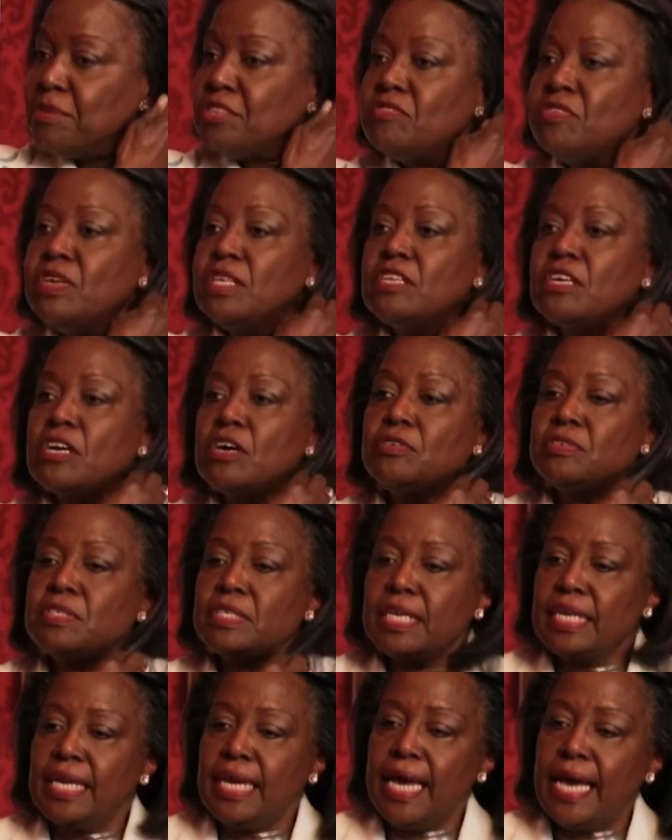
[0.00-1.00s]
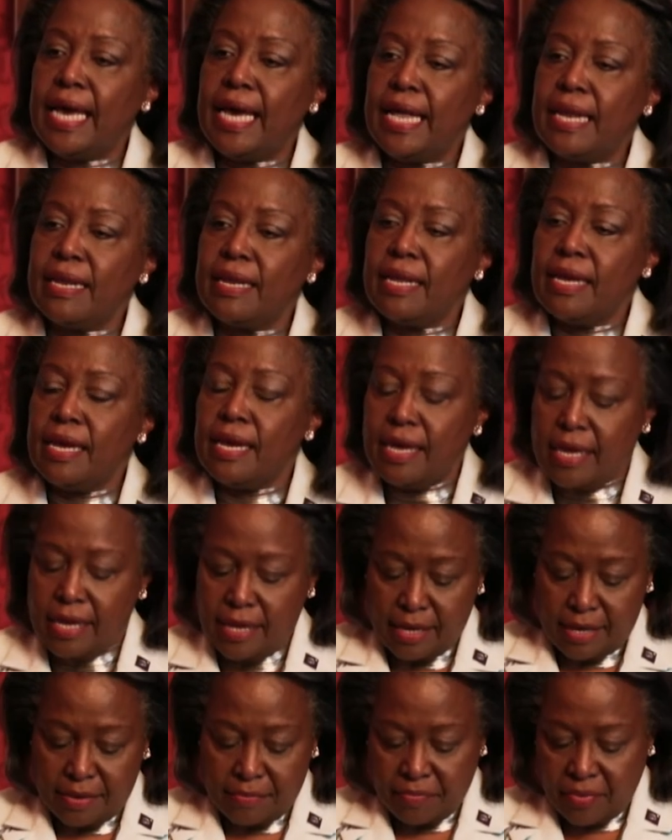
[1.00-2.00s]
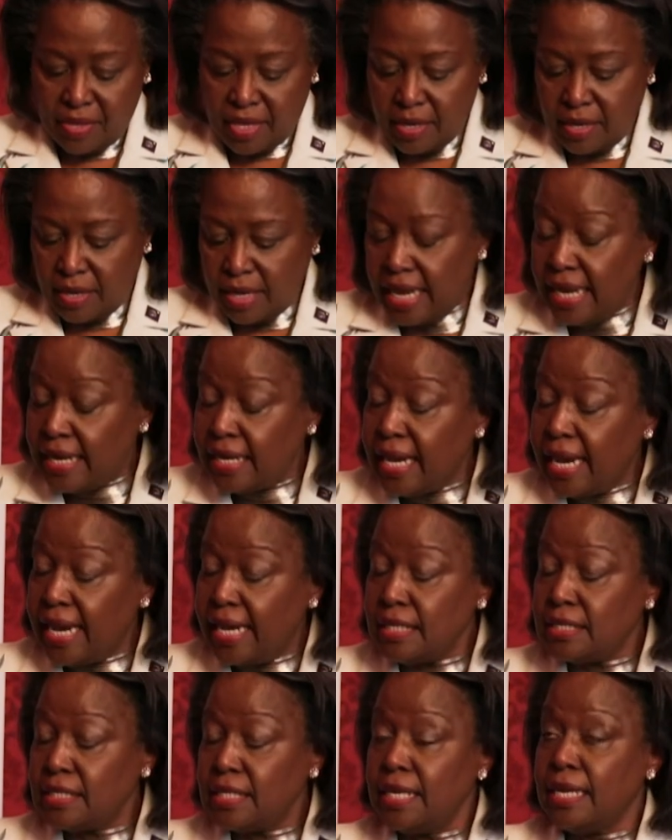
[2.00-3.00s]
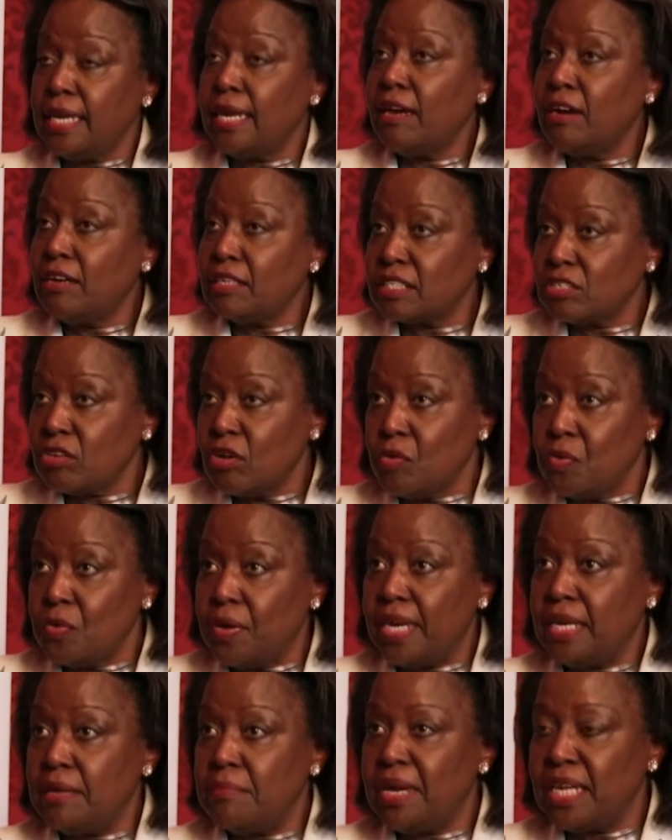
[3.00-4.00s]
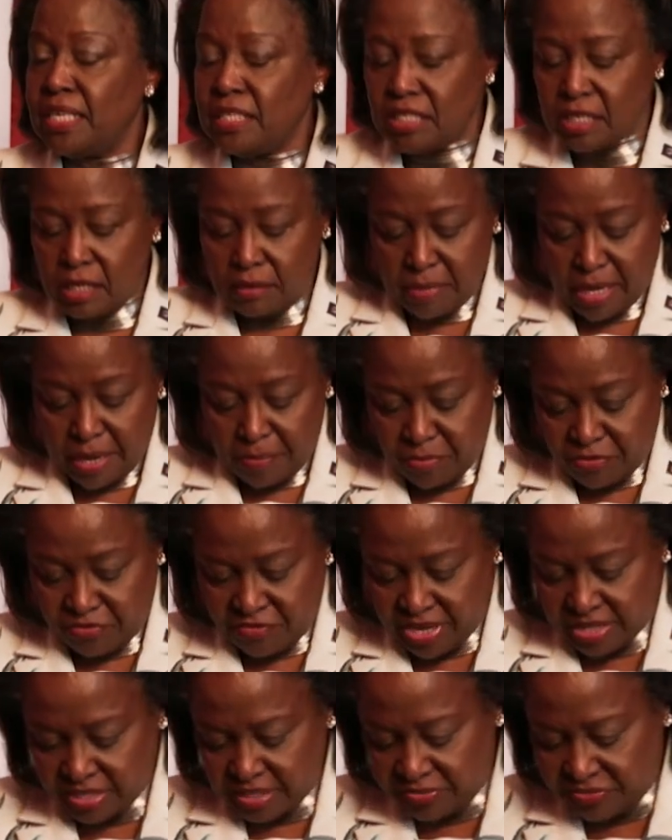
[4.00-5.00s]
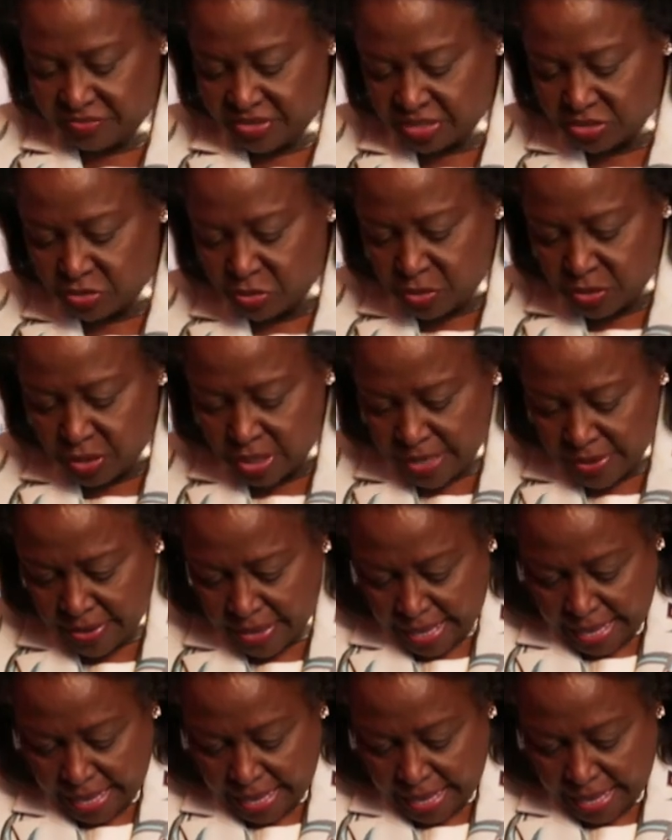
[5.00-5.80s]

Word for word: between Rotary and, um, uh, and the I H E is already mentioned by Professor Fraiture,